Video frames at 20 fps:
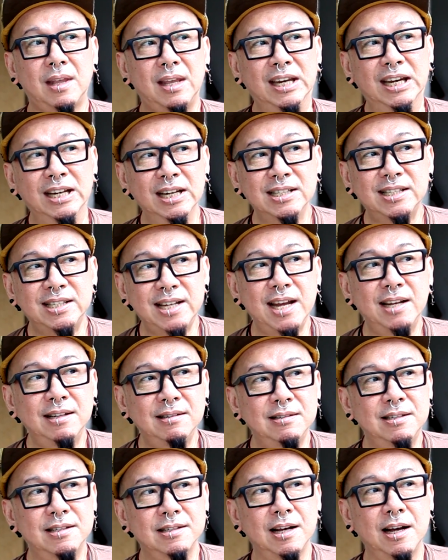in a
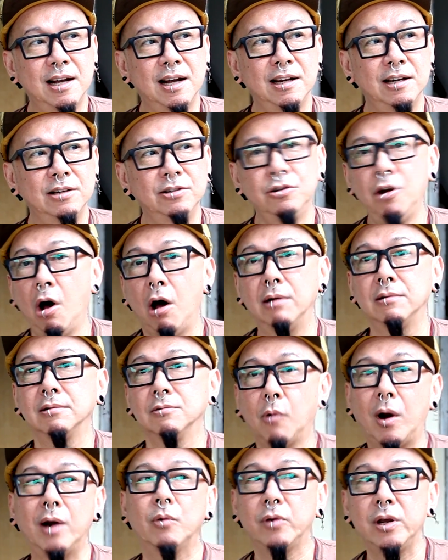sense, not
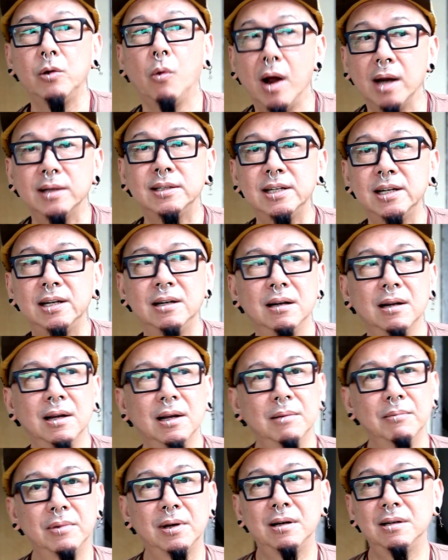what we wanted,
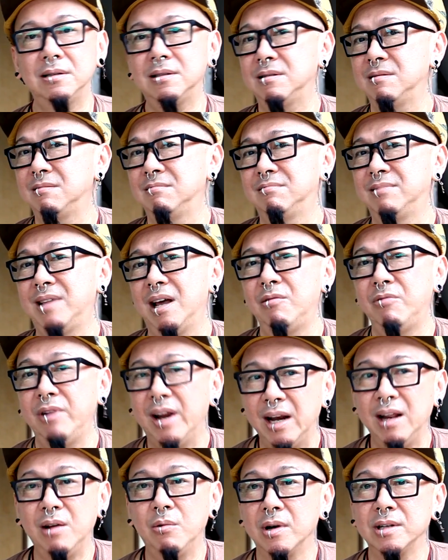because there
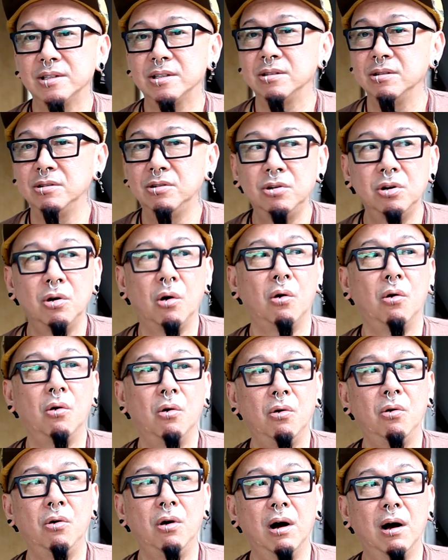really was
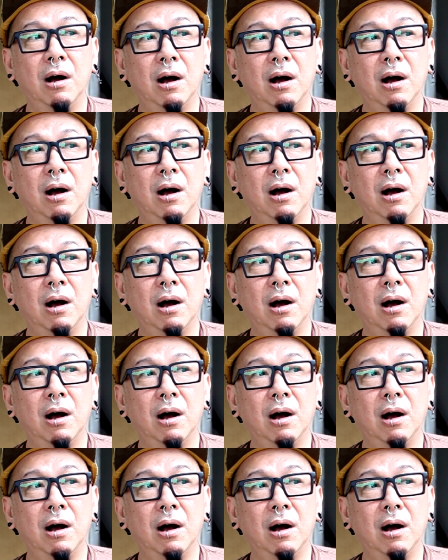no